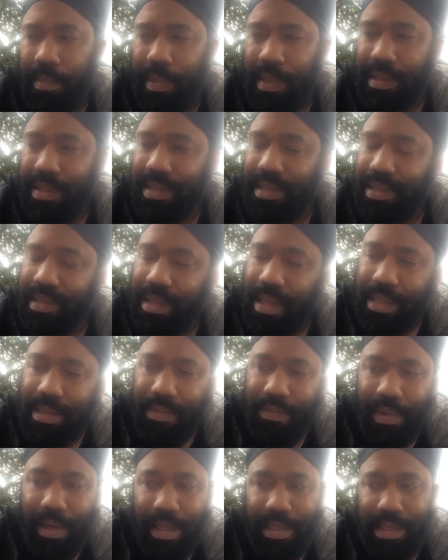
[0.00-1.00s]
It just
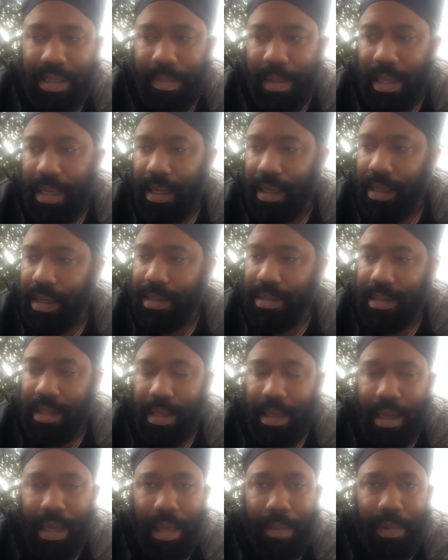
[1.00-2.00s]
doesn't really seem like he can get into
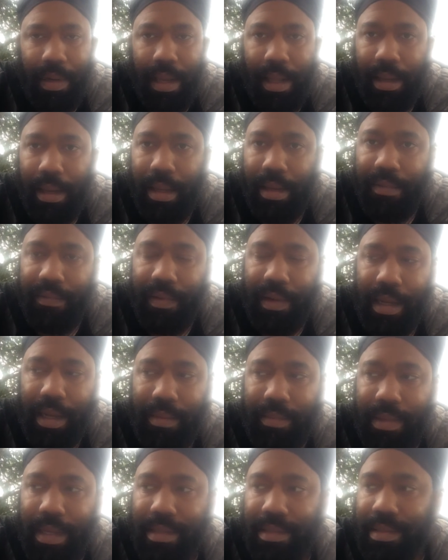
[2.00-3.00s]
the game on that left, and
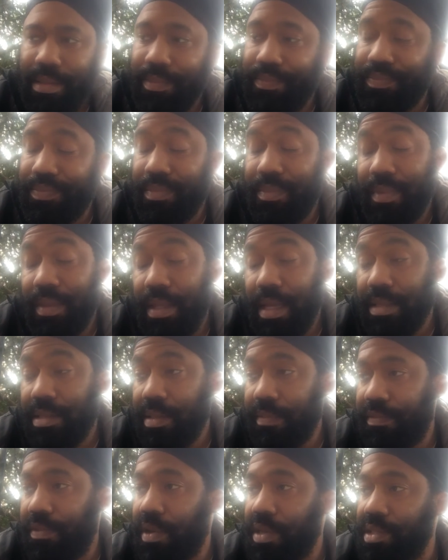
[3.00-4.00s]
that's
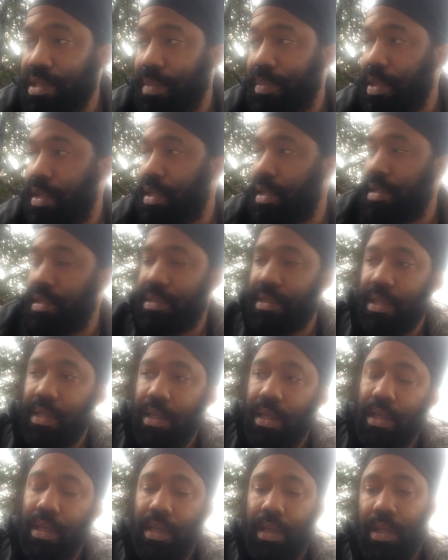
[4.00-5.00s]
unfortunate because,
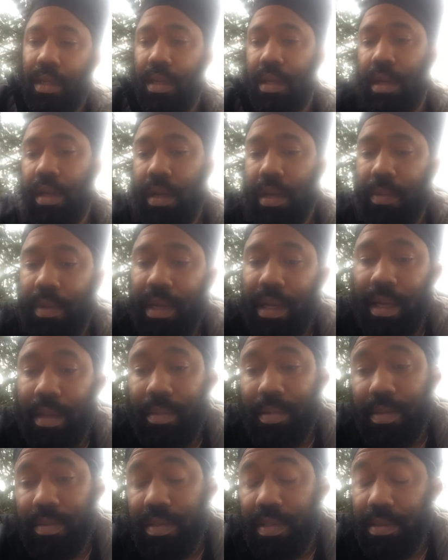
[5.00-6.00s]
you know, we need
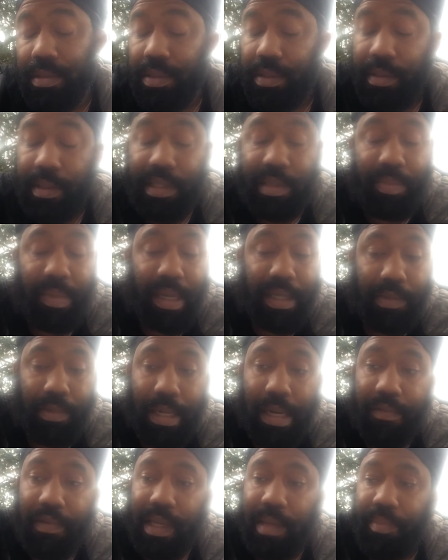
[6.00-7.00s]
him to do his best
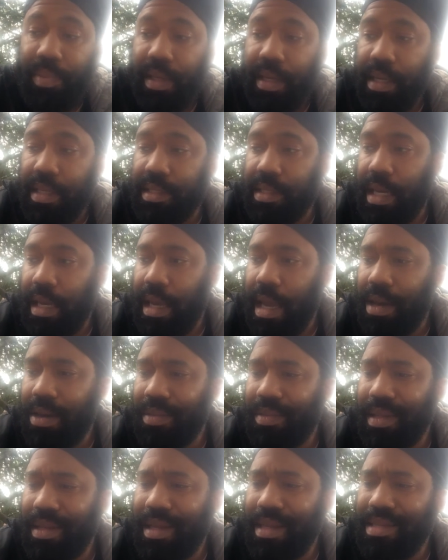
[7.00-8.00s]
wherever he plays, and I
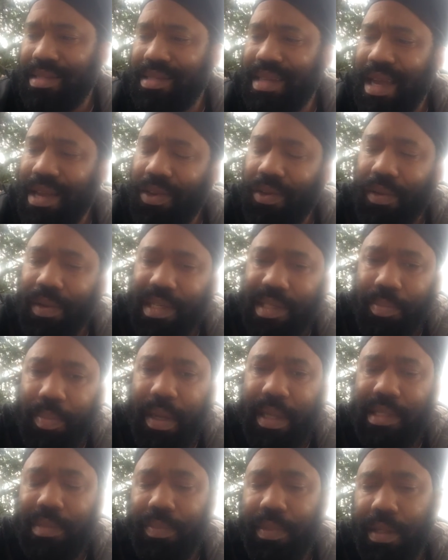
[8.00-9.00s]
don't think that he's not doing his
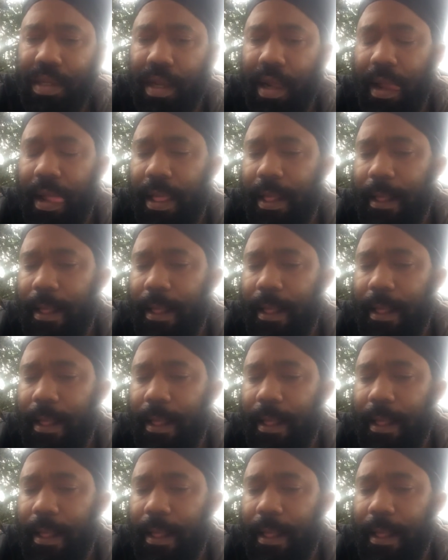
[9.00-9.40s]
best, but